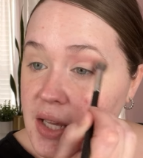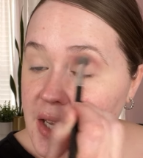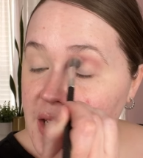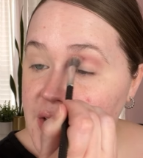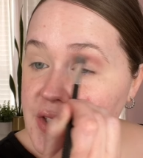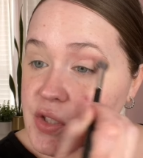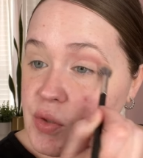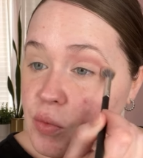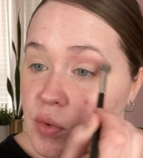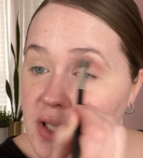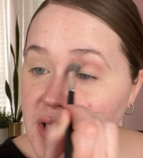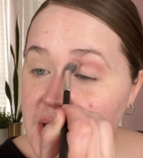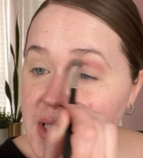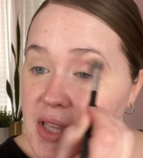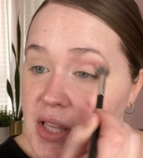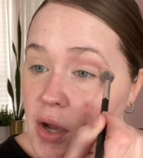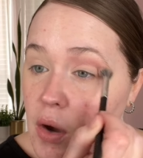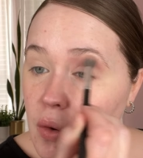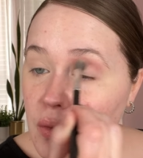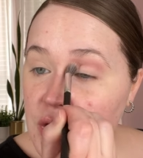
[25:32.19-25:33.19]
It's
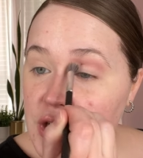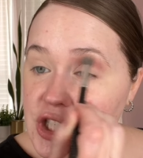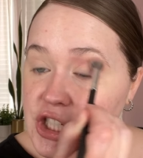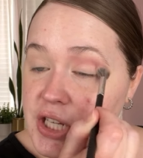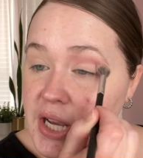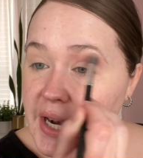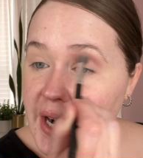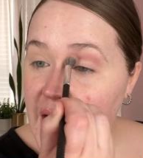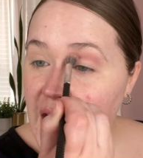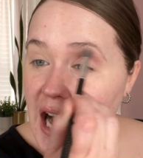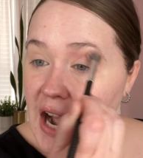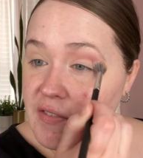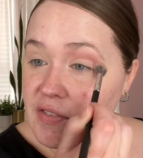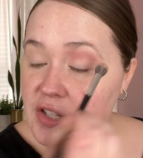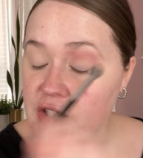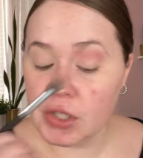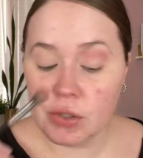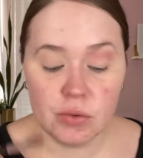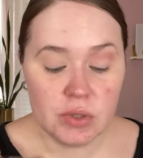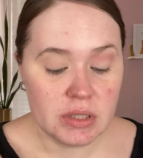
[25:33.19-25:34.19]
really the only shade I
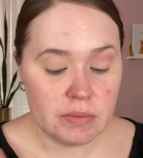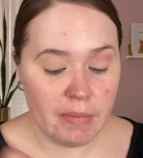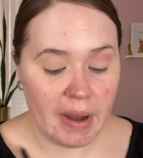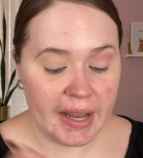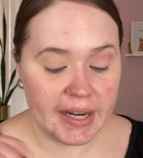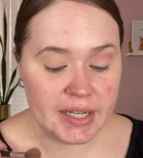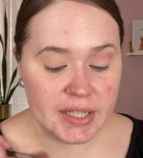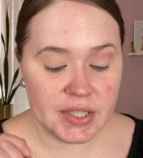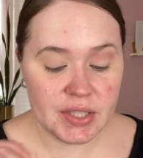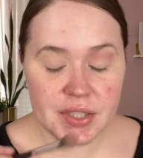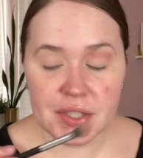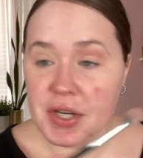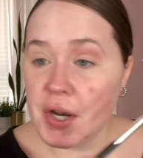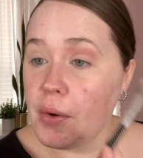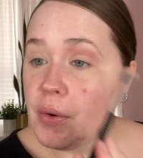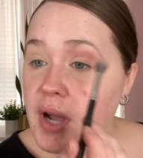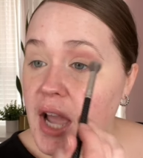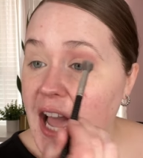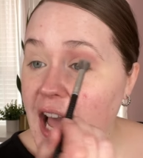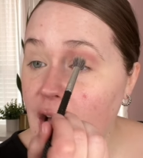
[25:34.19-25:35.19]
haven't used minus
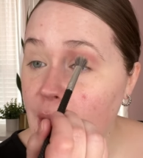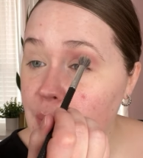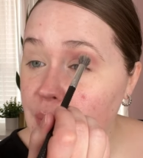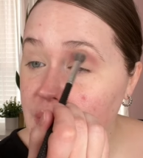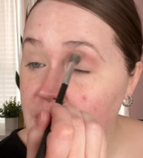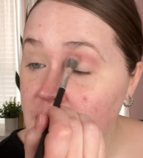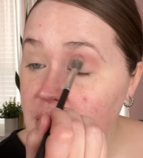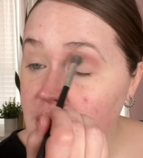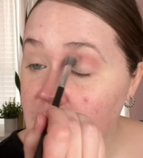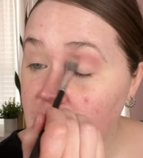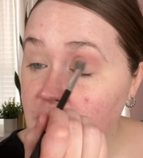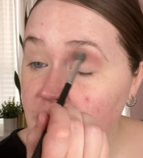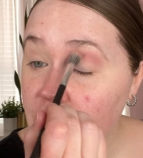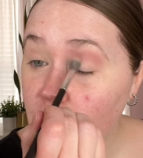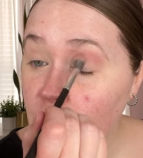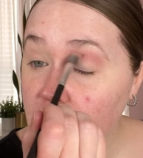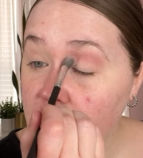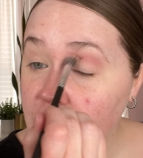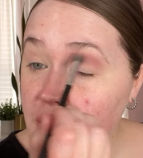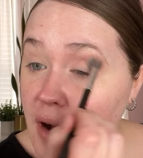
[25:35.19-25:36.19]
Snowcap
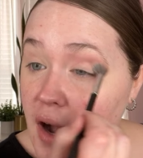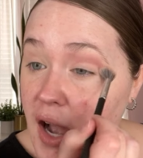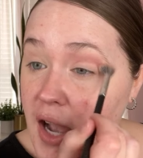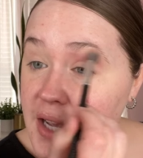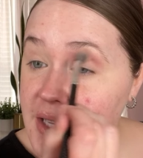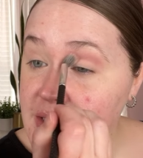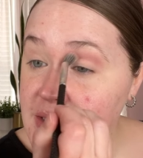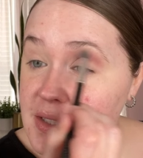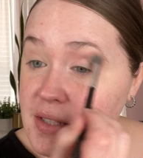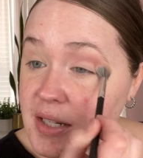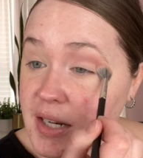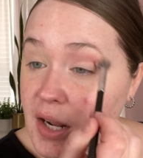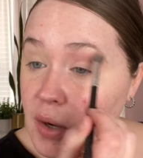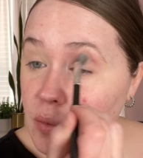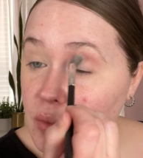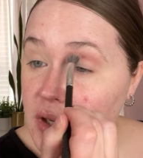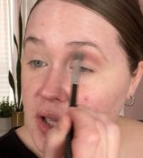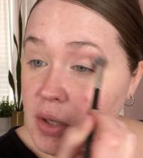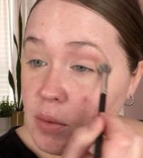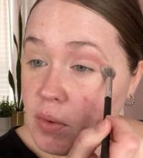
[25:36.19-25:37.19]
for you guys, and I
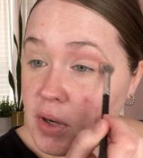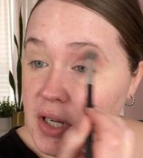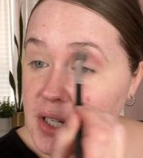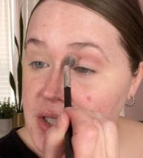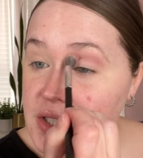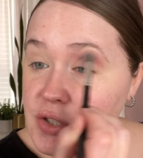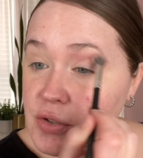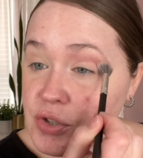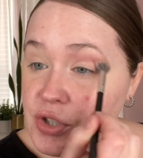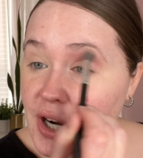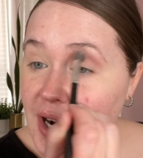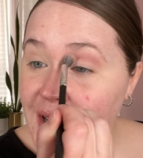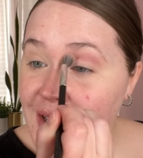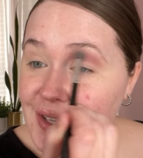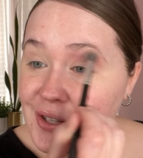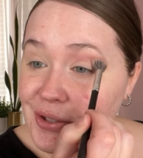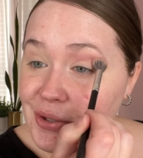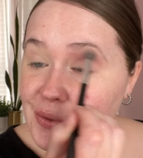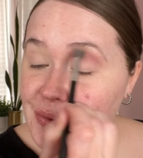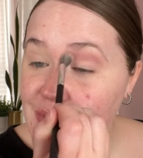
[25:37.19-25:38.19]
really wanted to try to
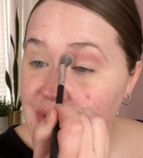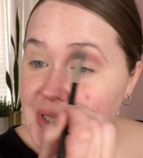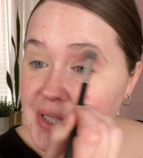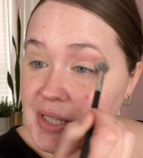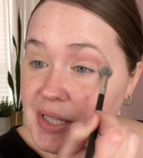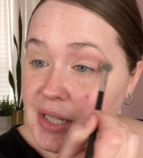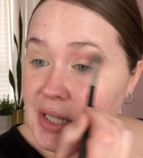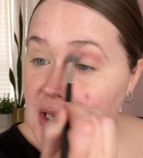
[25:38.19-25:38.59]
use